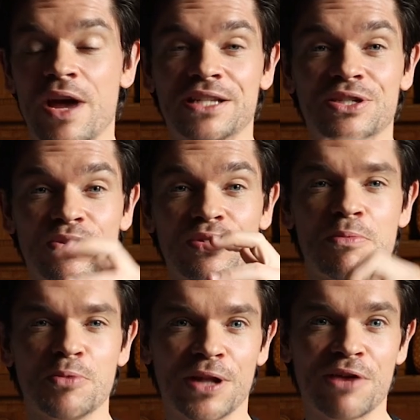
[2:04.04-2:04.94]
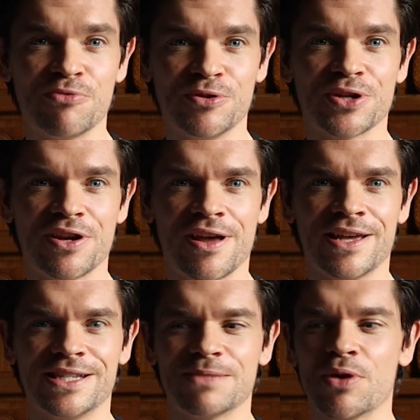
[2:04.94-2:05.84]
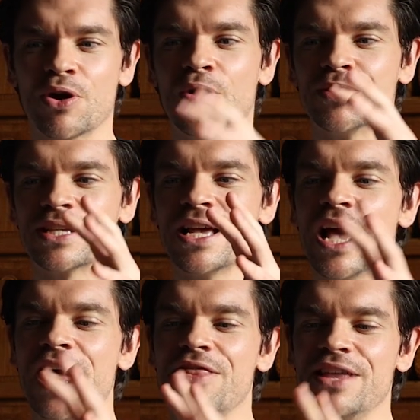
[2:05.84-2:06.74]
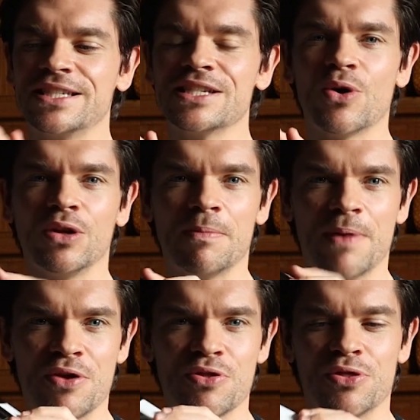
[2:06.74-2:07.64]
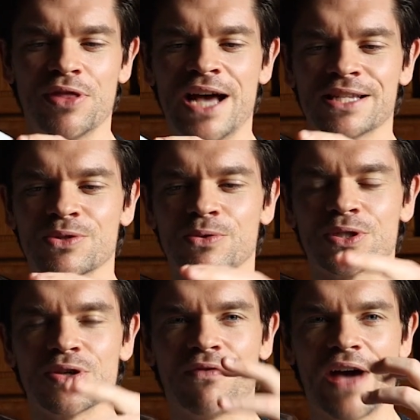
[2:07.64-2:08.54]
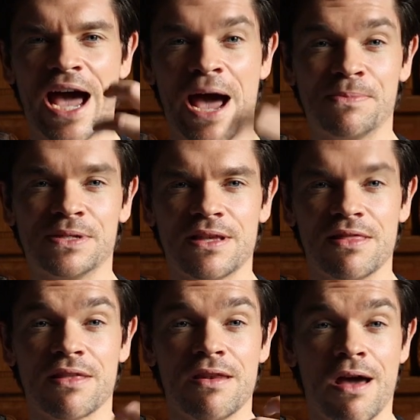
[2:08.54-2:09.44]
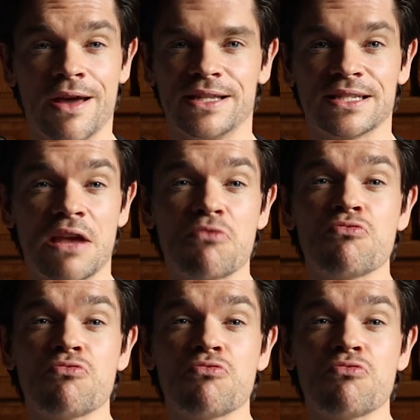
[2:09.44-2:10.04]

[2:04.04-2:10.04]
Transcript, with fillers: went to the Moulin Rouge at night because this is all about that sort of absinthe nights, like